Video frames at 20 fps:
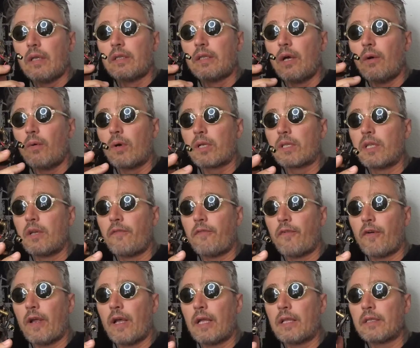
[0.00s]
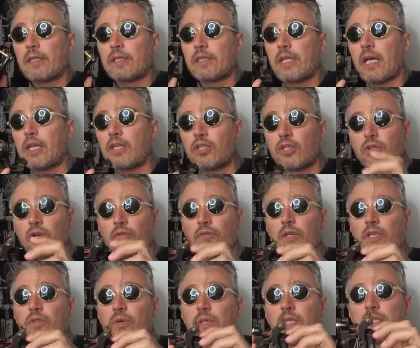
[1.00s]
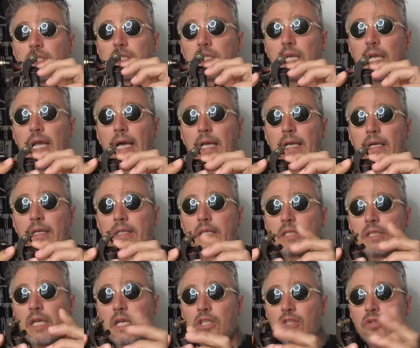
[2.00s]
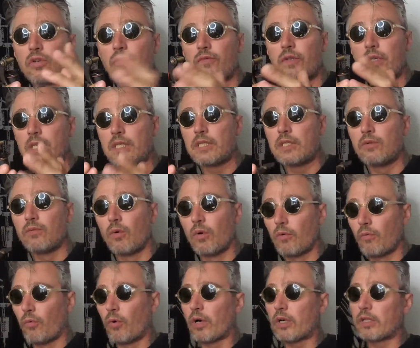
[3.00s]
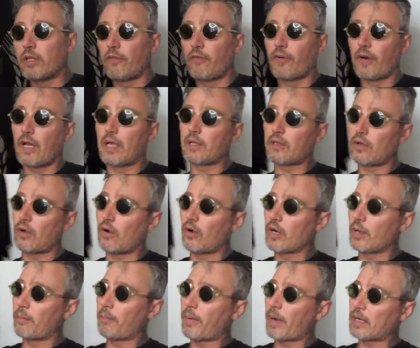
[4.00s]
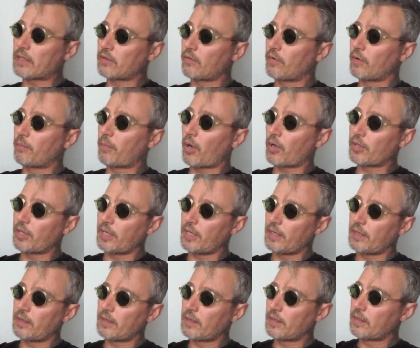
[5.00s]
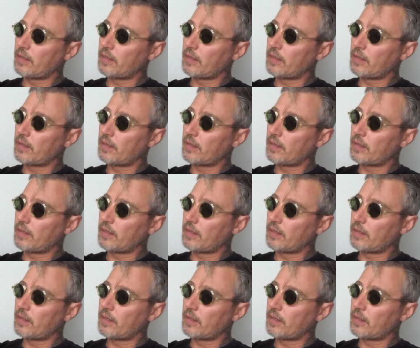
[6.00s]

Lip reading: The tension of this one, this is a liner, the tension of this, it will work different on a part of a body